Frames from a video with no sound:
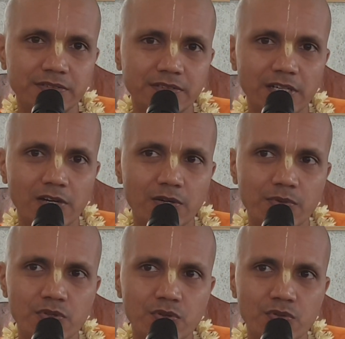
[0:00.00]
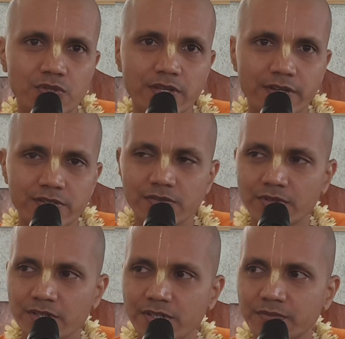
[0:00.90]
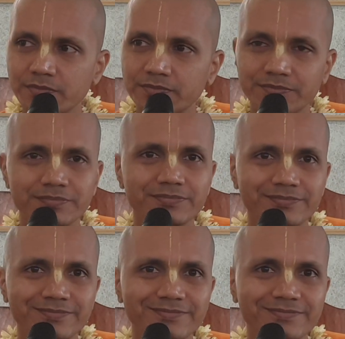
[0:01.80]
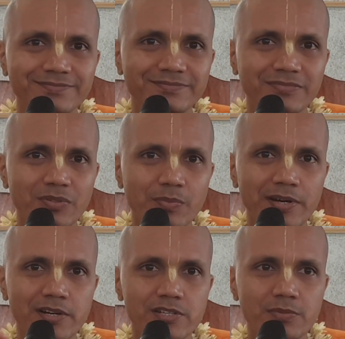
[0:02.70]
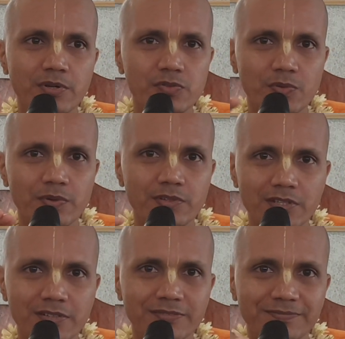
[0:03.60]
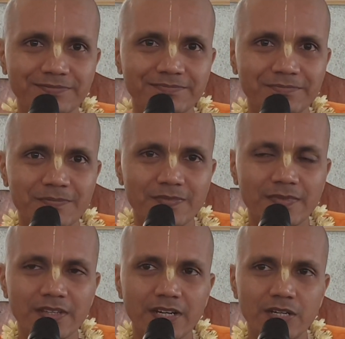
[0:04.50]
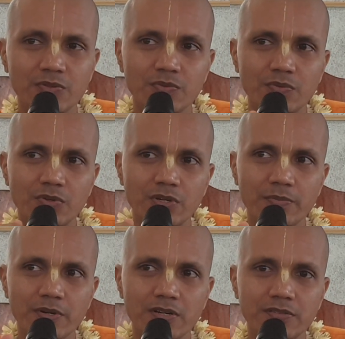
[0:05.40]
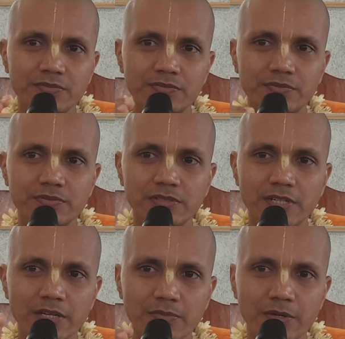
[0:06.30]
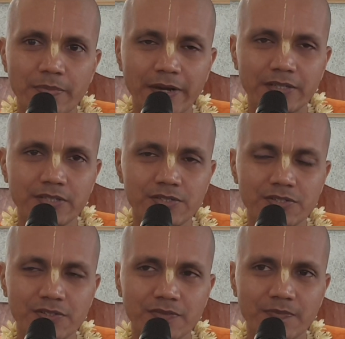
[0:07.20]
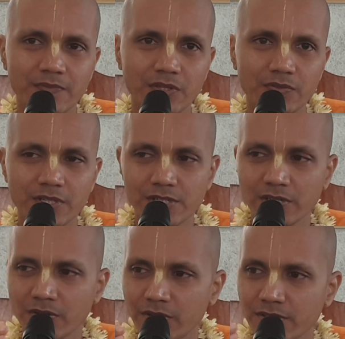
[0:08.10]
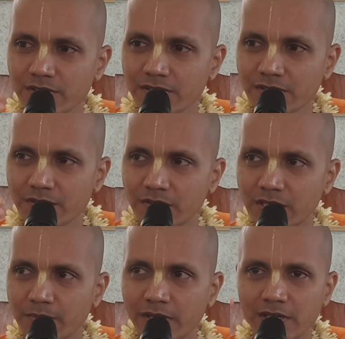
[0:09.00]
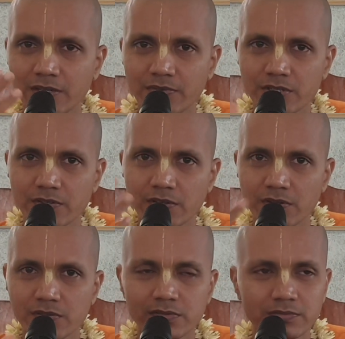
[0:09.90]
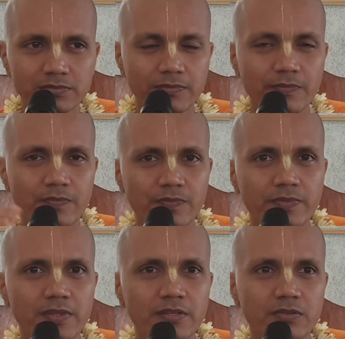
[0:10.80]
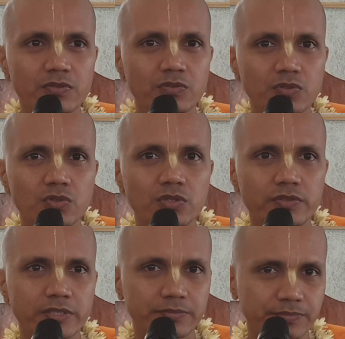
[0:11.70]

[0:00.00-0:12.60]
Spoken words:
it will not be so serious infection. Mild symptoms may be there. And over a period of time, by practice of Krishna consciousness, that mild infection will also go away.